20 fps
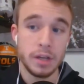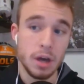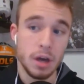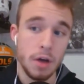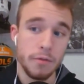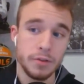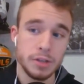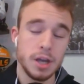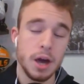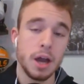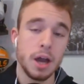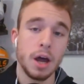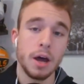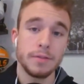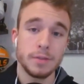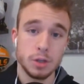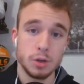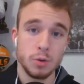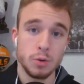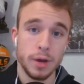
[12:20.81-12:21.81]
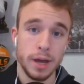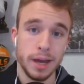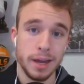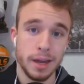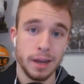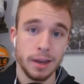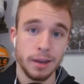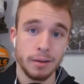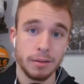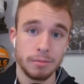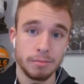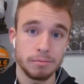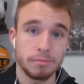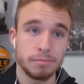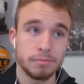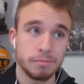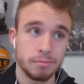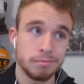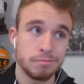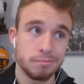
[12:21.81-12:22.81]
The Dolphins got off to a
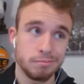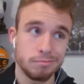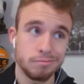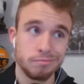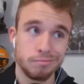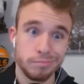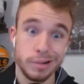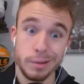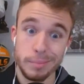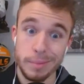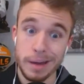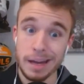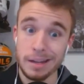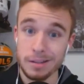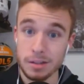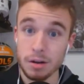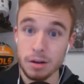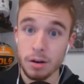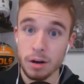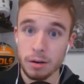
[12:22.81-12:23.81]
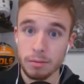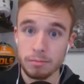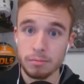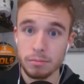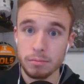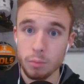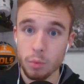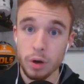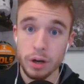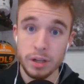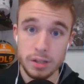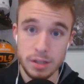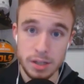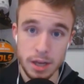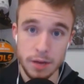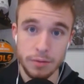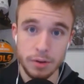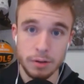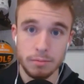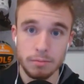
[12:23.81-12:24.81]
pretty bad start,
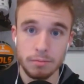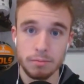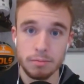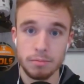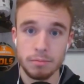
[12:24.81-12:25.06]
1-7.